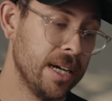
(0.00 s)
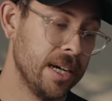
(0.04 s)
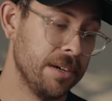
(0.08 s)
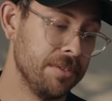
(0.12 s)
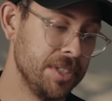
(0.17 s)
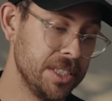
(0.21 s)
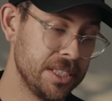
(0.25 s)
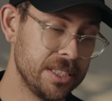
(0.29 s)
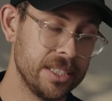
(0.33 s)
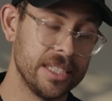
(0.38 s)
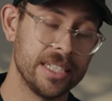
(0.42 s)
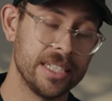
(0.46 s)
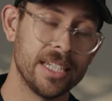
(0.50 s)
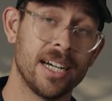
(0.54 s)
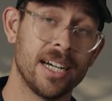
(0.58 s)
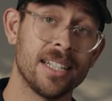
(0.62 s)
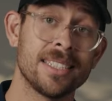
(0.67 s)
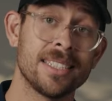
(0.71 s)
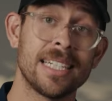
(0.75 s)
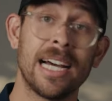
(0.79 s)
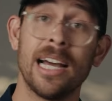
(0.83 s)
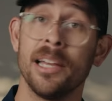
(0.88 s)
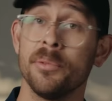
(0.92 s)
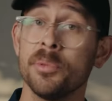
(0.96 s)
I recently
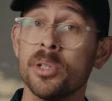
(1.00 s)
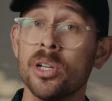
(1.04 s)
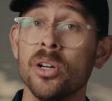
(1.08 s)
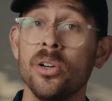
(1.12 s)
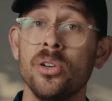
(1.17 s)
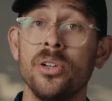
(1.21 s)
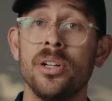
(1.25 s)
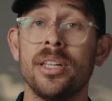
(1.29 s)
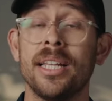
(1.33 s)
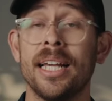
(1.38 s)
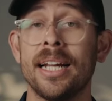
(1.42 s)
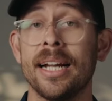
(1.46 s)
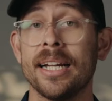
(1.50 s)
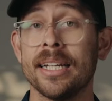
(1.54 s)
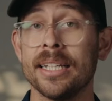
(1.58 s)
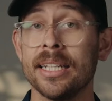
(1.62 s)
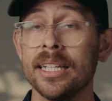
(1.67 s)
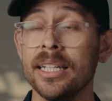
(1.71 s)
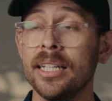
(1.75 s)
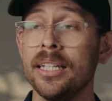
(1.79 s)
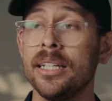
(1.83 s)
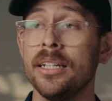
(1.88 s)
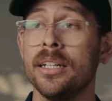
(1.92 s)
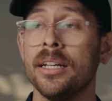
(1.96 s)
got time code that I
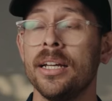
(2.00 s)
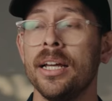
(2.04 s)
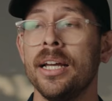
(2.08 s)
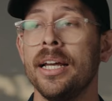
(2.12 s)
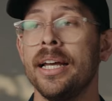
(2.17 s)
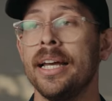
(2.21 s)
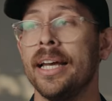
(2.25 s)
need